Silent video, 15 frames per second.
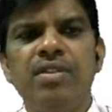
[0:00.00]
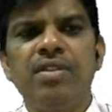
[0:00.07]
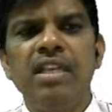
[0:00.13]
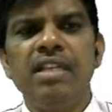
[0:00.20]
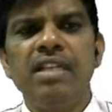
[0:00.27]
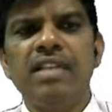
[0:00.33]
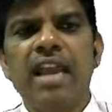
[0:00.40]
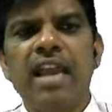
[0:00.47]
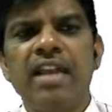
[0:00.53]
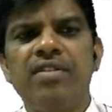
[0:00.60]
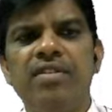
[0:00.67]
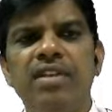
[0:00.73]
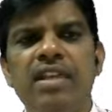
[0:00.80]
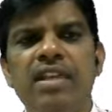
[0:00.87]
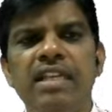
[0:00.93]
this
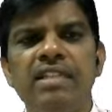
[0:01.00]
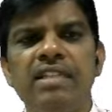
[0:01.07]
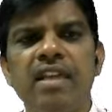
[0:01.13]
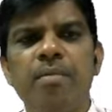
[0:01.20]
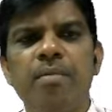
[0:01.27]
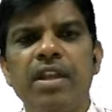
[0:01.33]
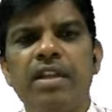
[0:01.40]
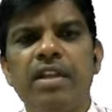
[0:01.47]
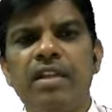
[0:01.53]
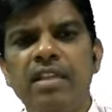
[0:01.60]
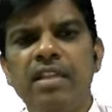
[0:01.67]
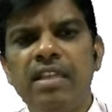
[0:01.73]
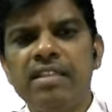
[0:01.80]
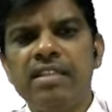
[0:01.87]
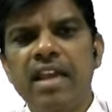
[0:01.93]
hydrogen is coming
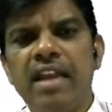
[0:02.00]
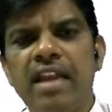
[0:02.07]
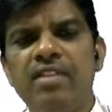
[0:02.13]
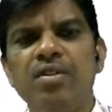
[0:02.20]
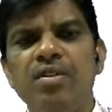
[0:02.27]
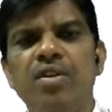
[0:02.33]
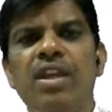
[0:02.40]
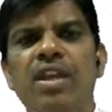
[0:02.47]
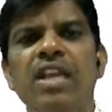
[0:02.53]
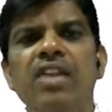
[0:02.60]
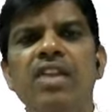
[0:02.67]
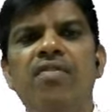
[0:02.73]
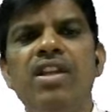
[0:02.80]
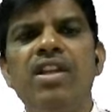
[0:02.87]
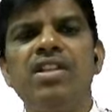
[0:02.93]
this side. So
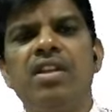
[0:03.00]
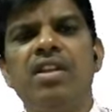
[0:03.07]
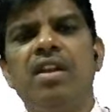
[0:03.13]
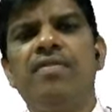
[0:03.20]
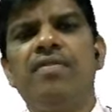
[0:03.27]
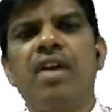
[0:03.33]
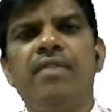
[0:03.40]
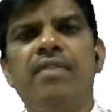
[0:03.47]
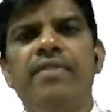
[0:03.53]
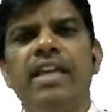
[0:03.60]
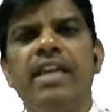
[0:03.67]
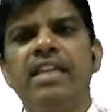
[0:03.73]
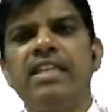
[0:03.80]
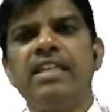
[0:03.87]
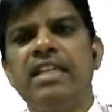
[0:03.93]
inversion of
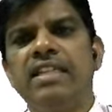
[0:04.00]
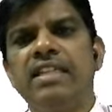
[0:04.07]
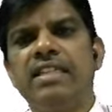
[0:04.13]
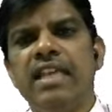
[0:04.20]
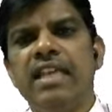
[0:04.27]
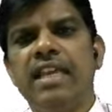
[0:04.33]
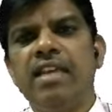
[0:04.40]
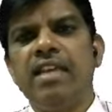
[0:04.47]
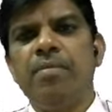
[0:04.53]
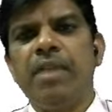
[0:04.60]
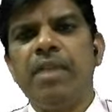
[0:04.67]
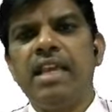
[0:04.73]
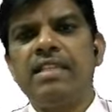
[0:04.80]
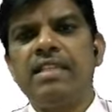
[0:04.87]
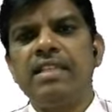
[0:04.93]
configuration is taking
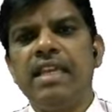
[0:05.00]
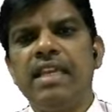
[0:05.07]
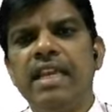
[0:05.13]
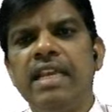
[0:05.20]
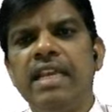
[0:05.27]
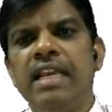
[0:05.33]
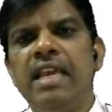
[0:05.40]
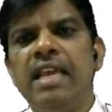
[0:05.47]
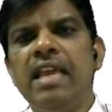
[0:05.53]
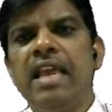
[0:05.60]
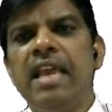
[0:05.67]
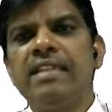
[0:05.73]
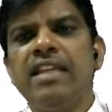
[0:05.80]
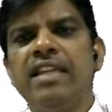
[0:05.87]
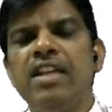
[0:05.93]
place in
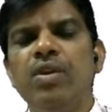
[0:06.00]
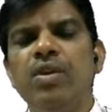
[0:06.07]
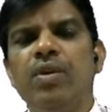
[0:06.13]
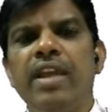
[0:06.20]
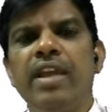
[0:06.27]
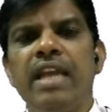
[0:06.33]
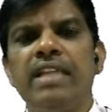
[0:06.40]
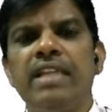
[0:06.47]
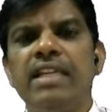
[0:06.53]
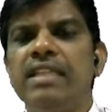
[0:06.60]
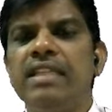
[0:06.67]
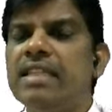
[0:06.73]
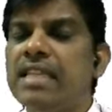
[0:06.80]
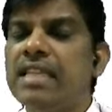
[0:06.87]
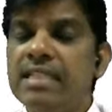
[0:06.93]
SN2 reaction.
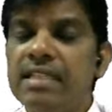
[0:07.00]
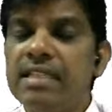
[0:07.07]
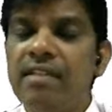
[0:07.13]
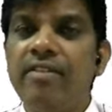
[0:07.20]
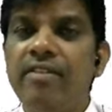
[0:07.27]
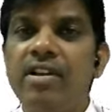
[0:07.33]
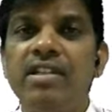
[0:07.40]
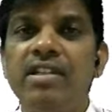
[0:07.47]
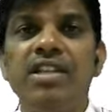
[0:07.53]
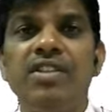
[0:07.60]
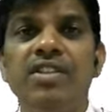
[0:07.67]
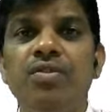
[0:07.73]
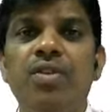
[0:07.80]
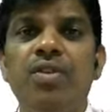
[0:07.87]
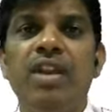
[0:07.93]
This inversion is
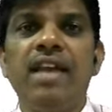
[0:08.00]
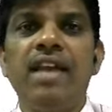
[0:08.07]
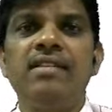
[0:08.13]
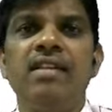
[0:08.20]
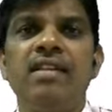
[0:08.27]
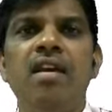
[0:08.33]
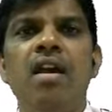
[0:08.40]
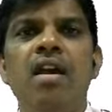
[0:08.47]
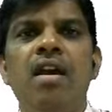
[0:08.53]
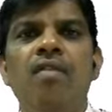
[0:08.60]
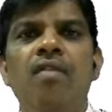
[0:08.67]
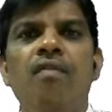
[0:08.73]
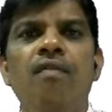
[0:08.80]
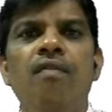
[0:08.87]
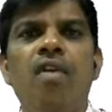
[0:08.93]
known as
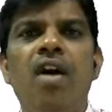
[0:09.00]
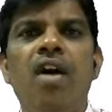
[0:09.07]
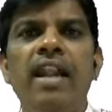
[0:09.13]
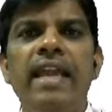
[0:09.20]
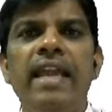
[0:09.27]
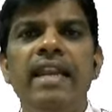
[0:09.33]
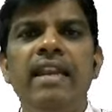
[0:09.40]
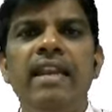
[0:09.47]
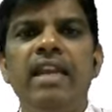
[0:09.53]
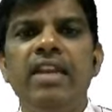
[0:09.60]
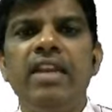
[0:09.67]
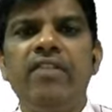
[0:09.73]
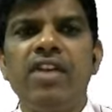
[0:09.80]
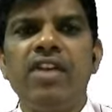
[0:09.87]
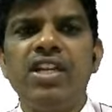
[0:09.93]
Walden
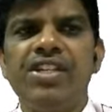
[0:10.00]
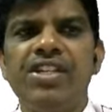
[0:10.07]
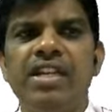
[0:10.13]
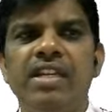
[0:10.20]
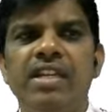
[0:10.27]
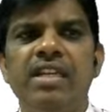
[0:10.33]
inversion.